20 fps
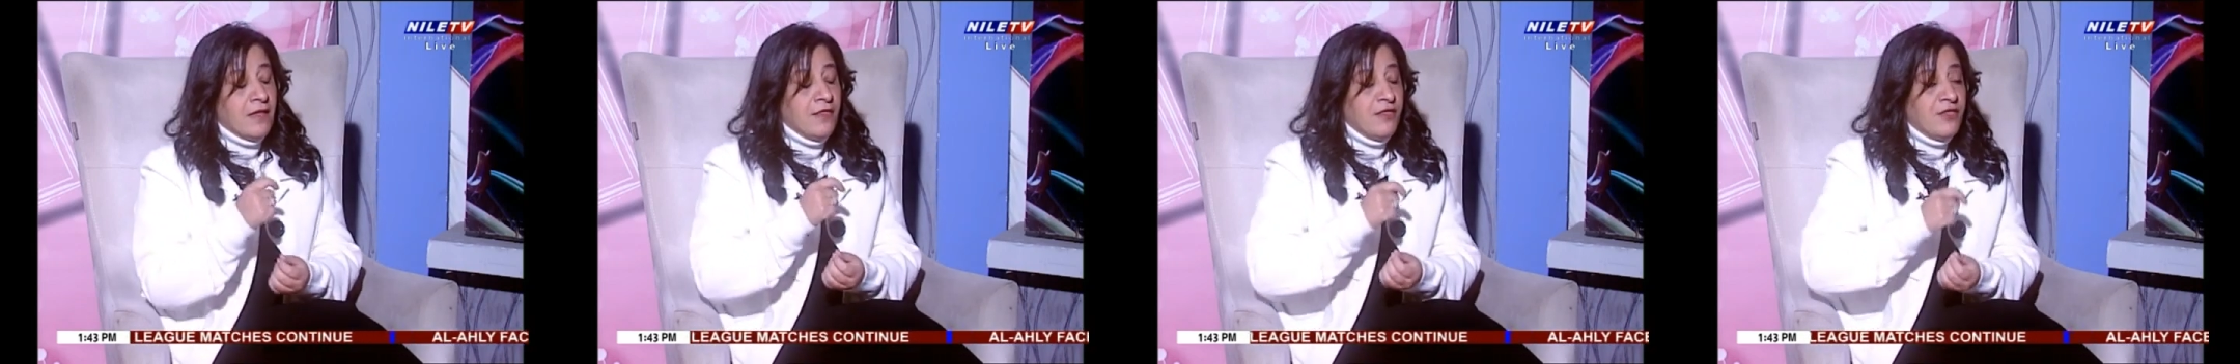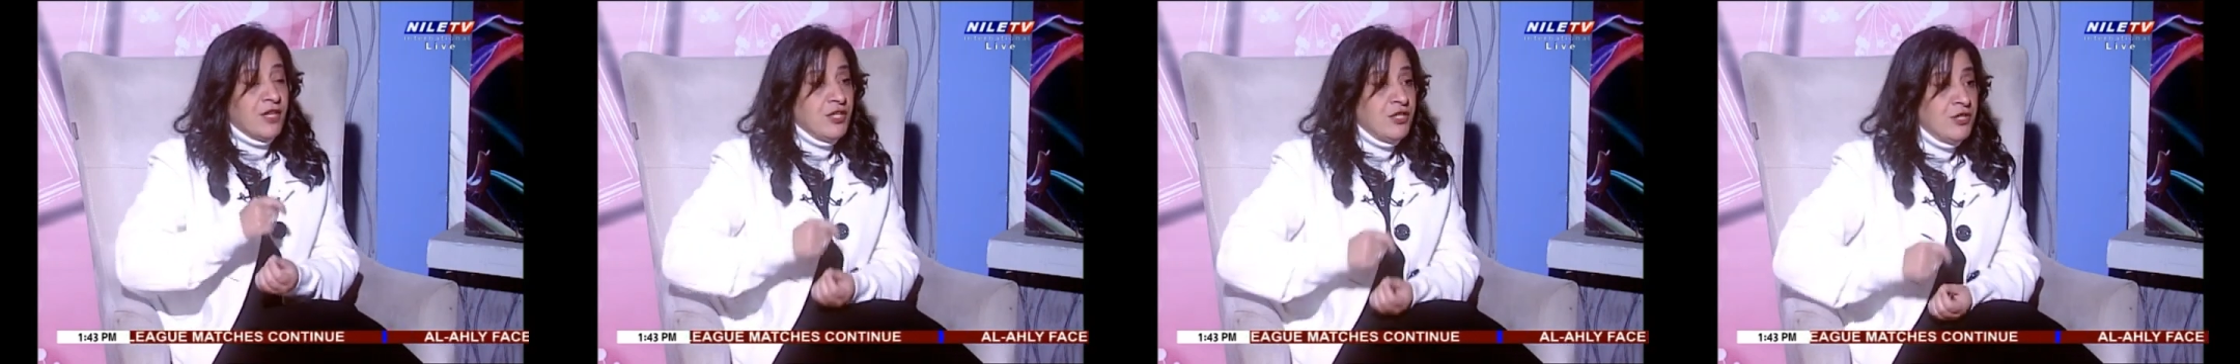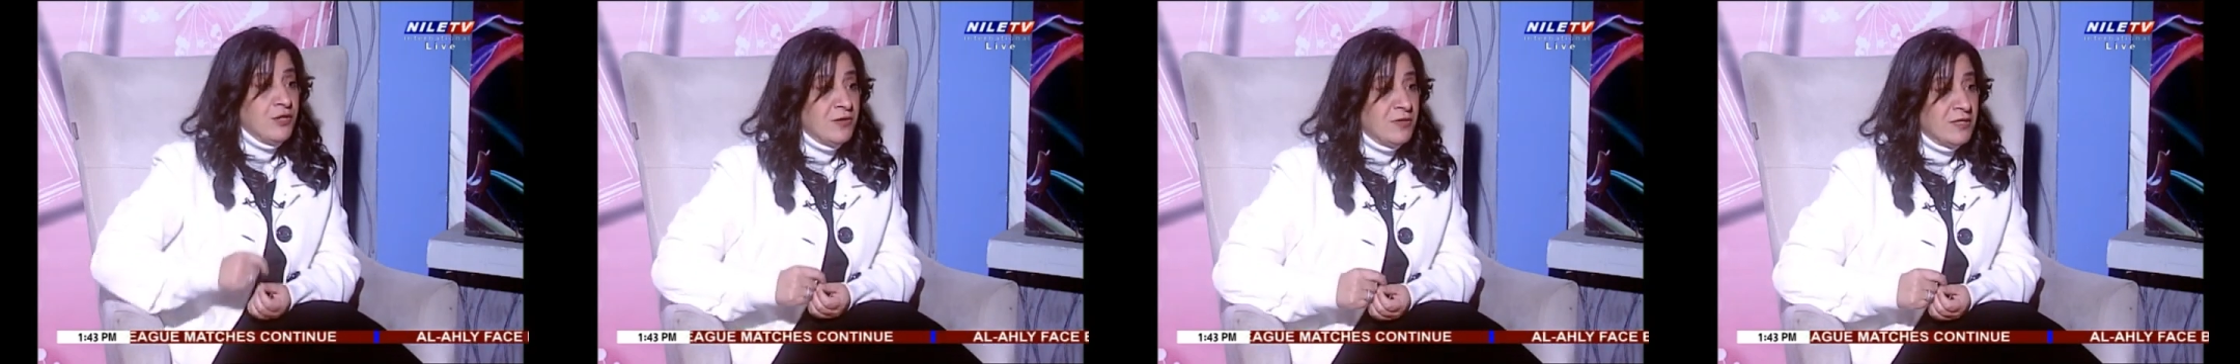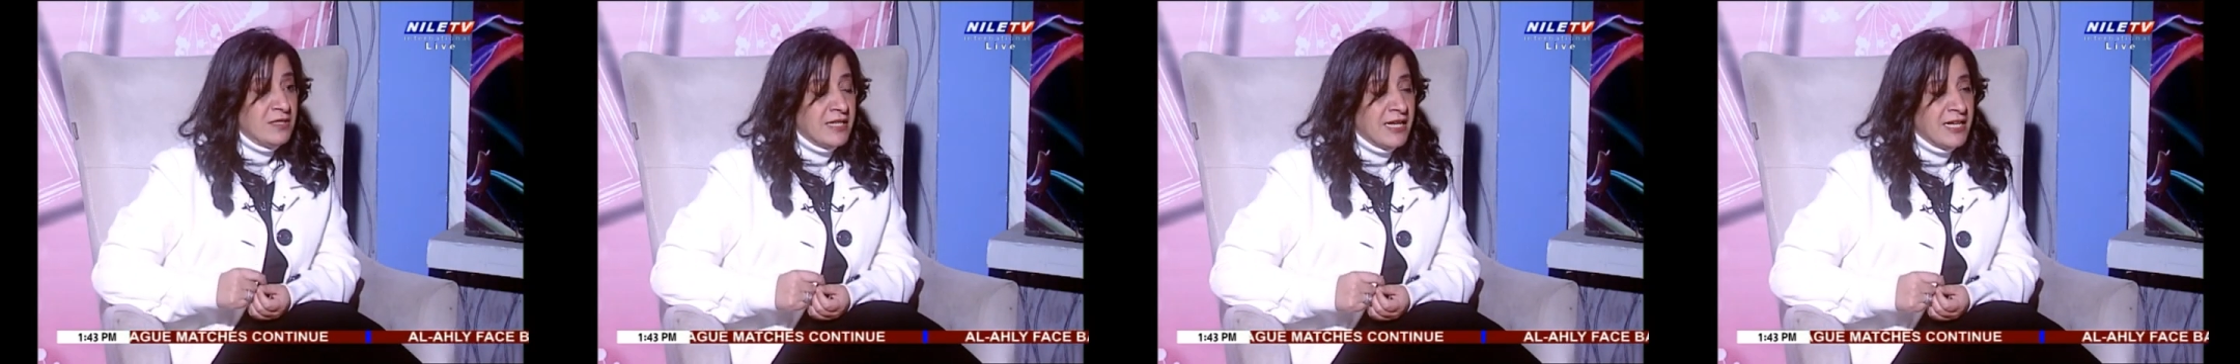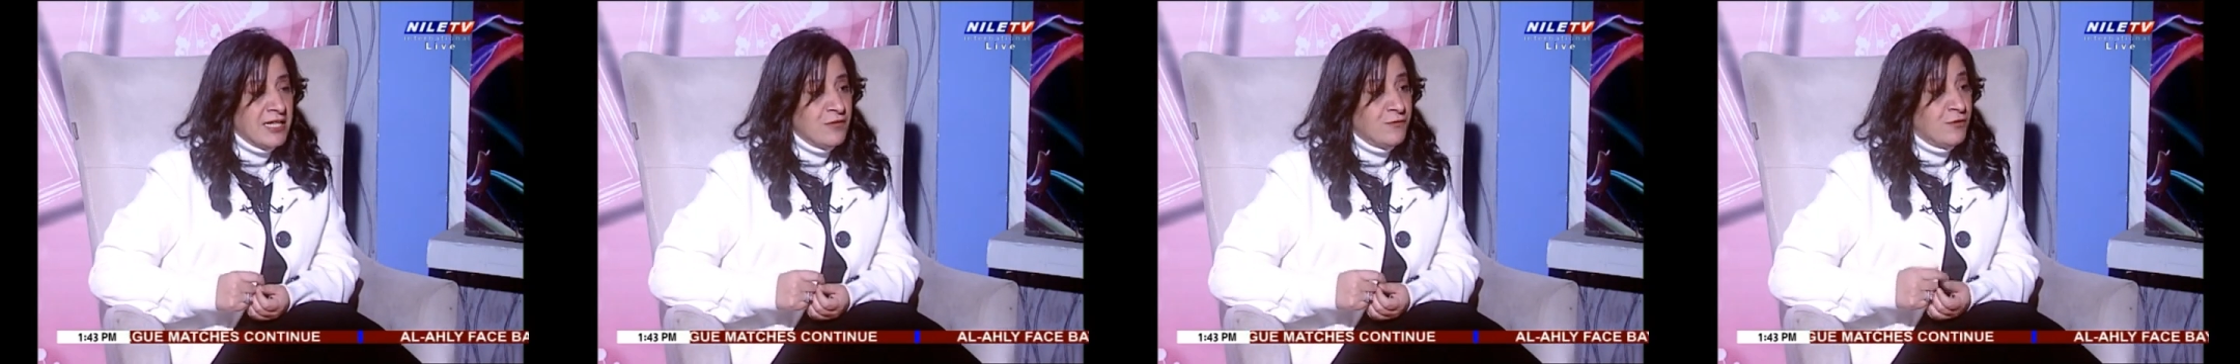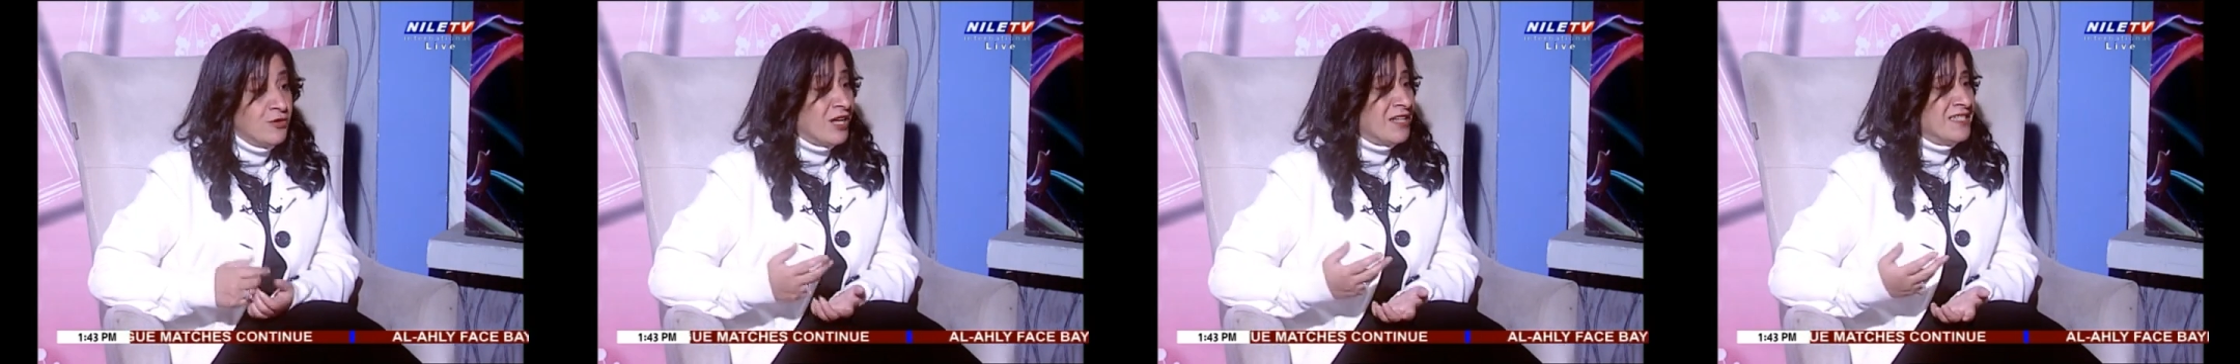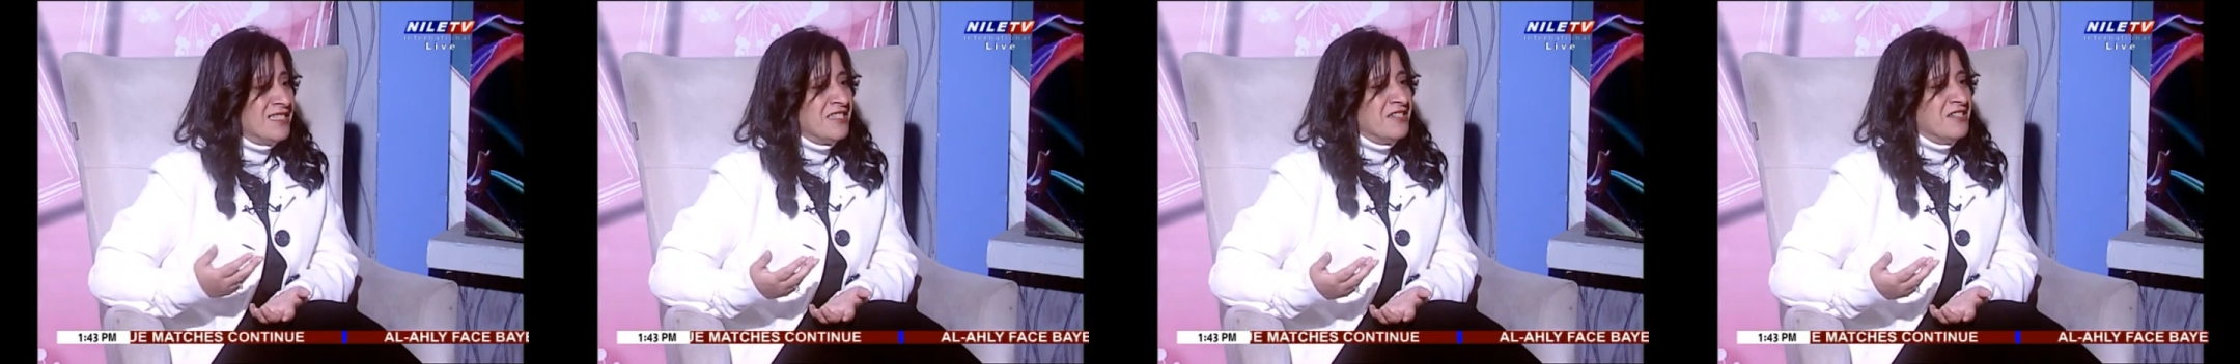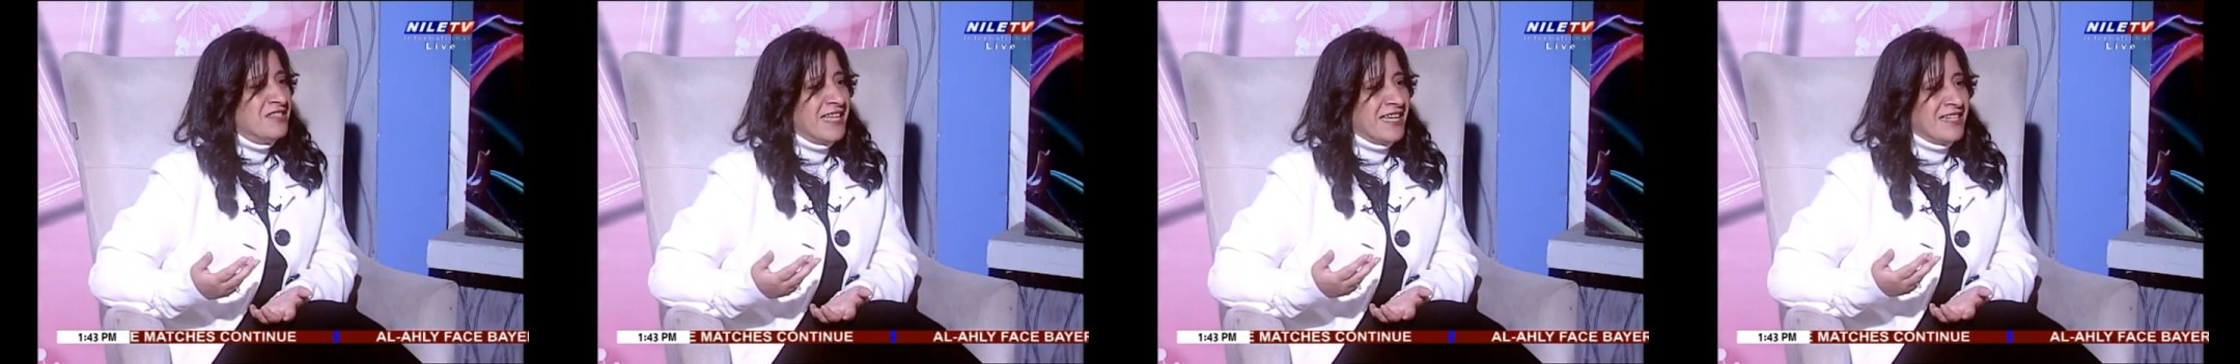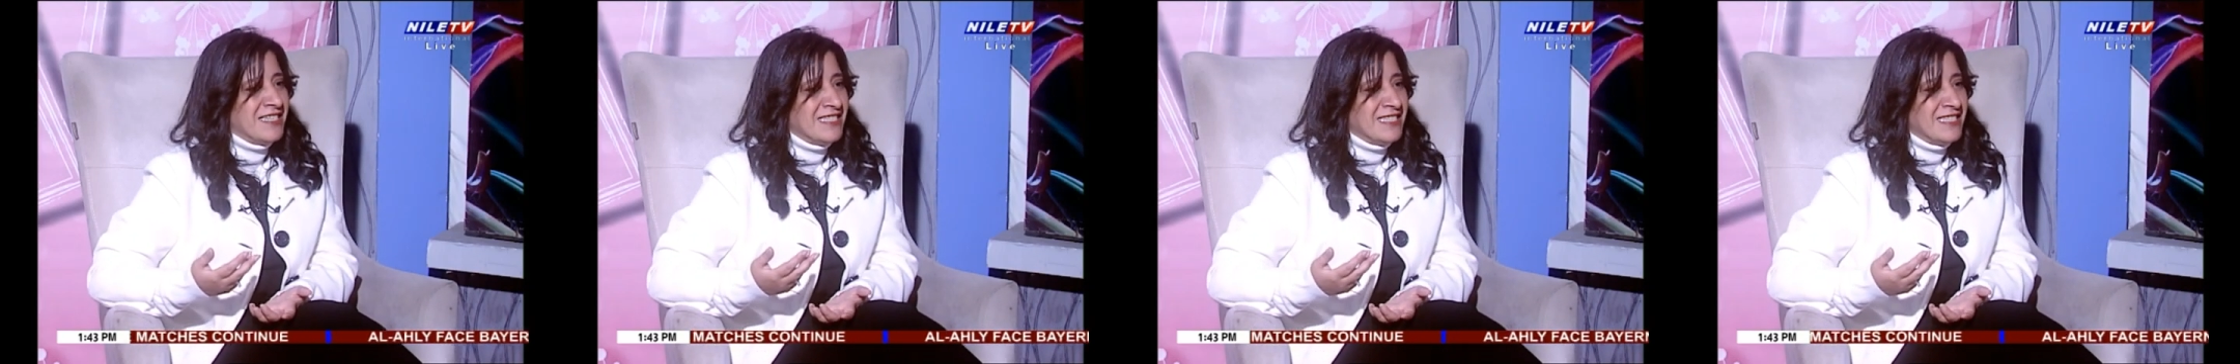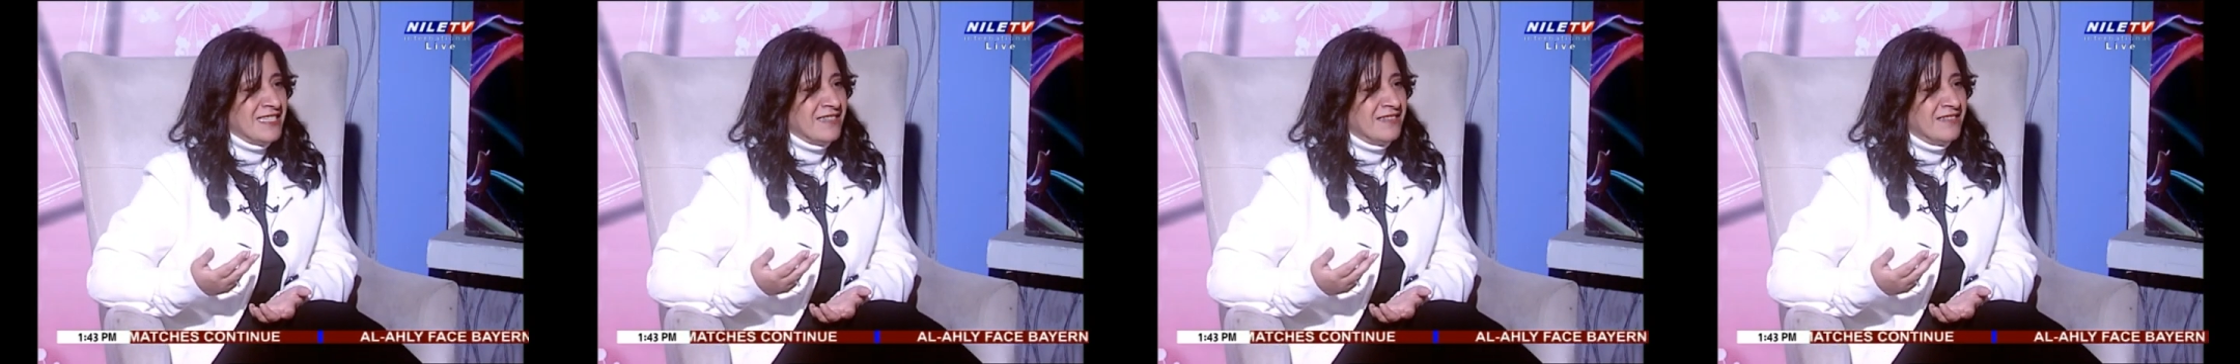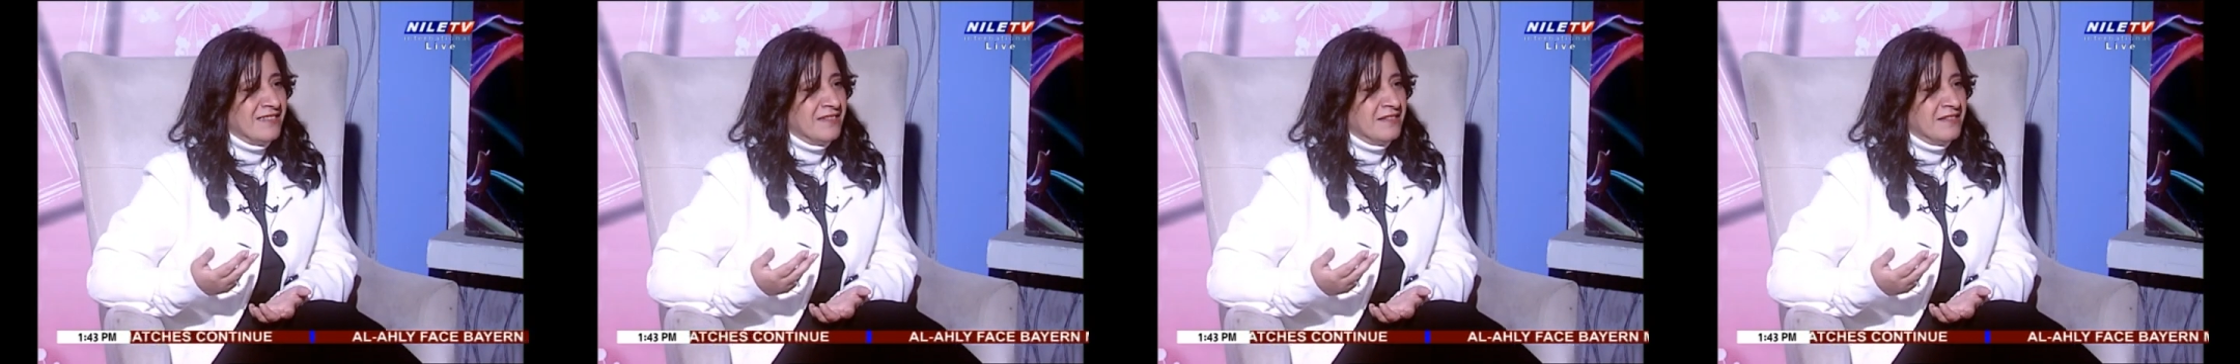The U stands for uncertainty.